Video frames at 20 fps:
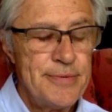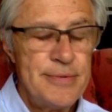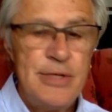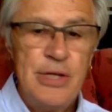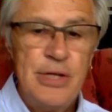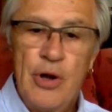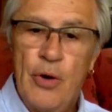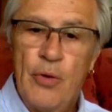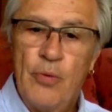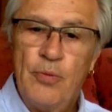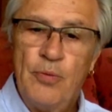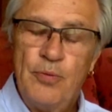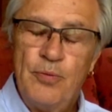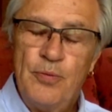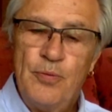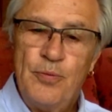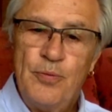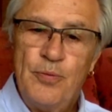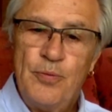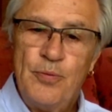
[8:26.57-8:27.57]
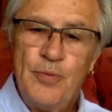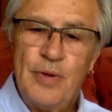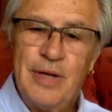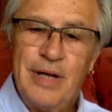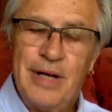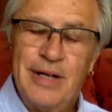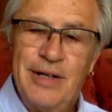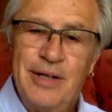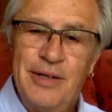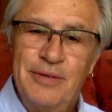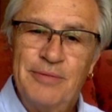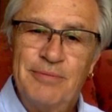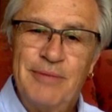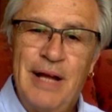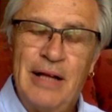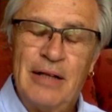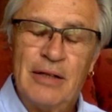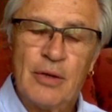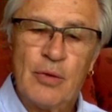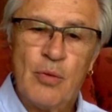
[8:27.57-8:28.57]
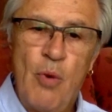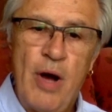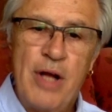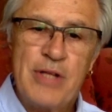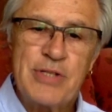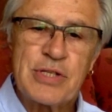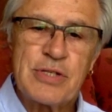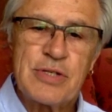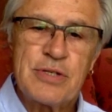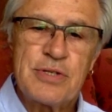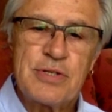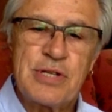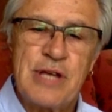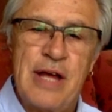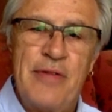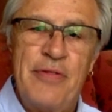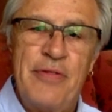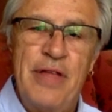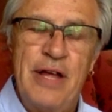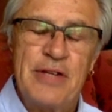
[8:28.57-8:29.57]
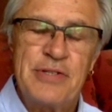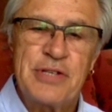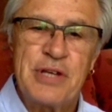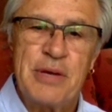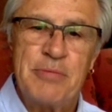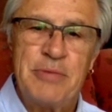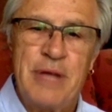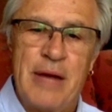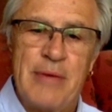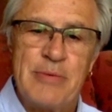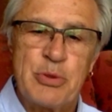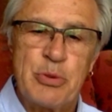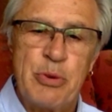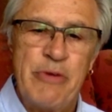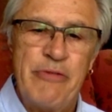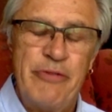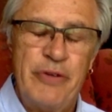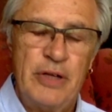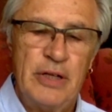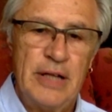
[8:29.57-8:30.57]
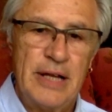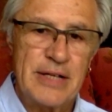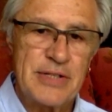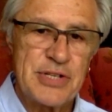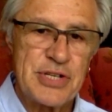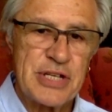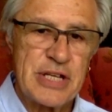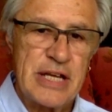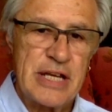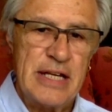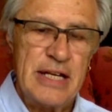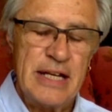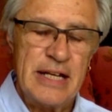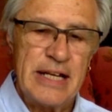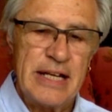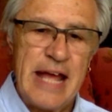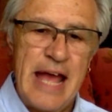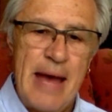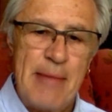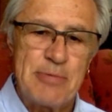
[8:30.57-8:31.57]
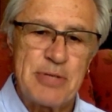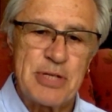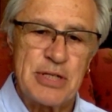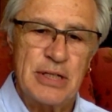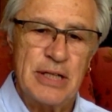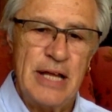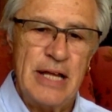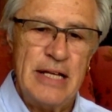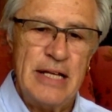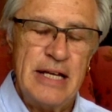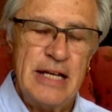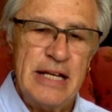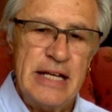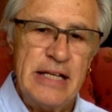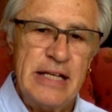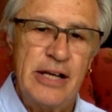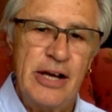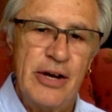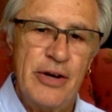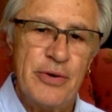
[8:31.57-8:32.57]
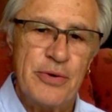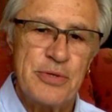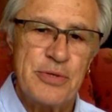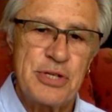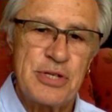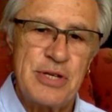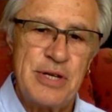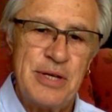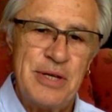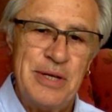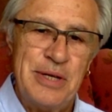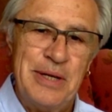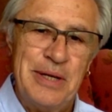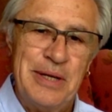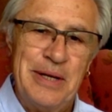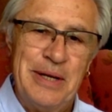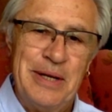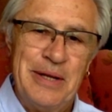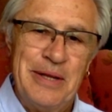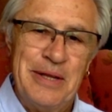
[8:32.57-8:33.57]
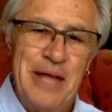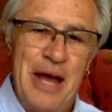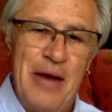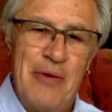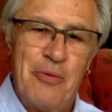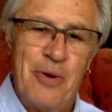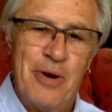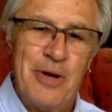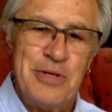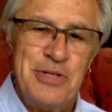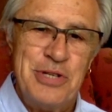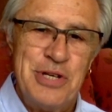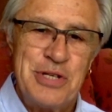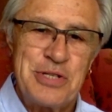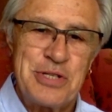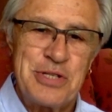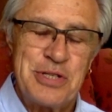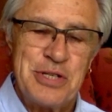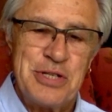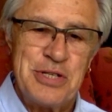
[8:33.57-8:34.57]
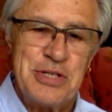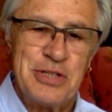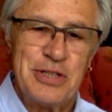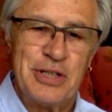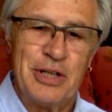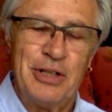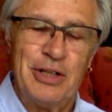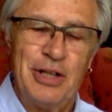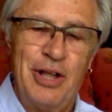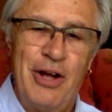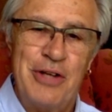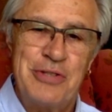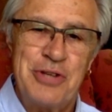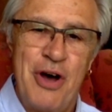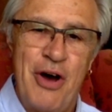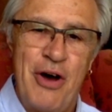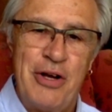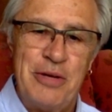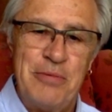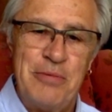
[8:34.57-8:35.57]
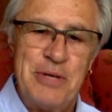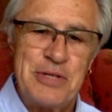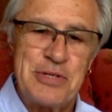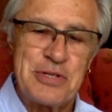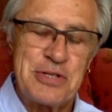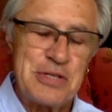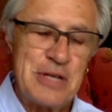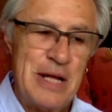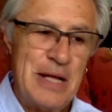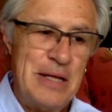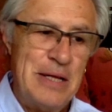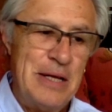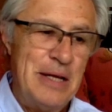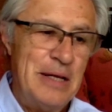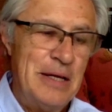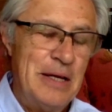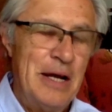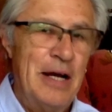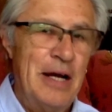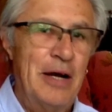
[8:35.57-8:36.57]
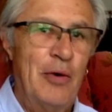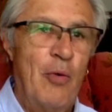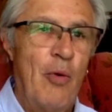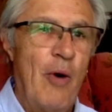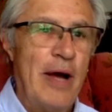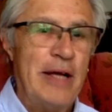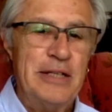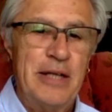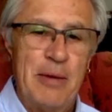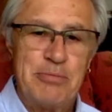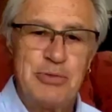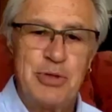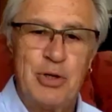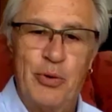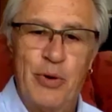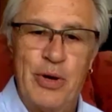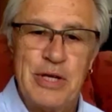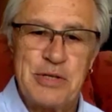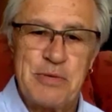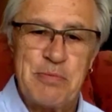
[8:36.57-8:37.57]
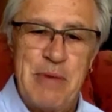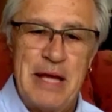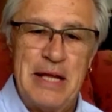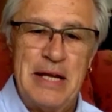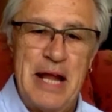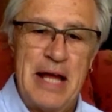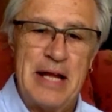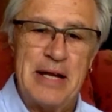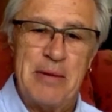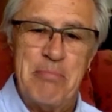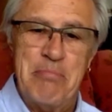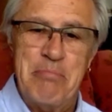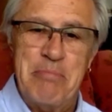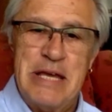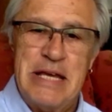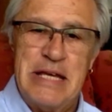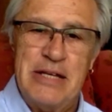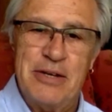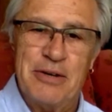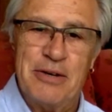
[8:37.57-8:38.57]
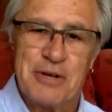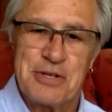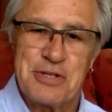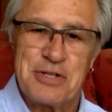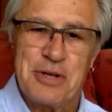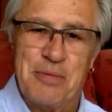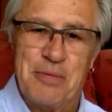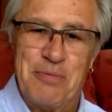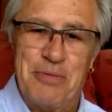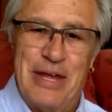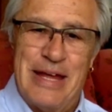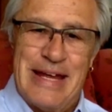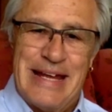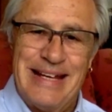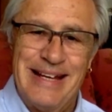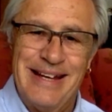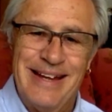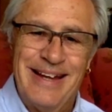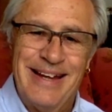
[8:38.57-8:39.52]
you know, uh, Alan Watts said that sometimes we feel like skin encapsulated egos, that we're just these little autonomous uh, wind up toys made out of meat or something,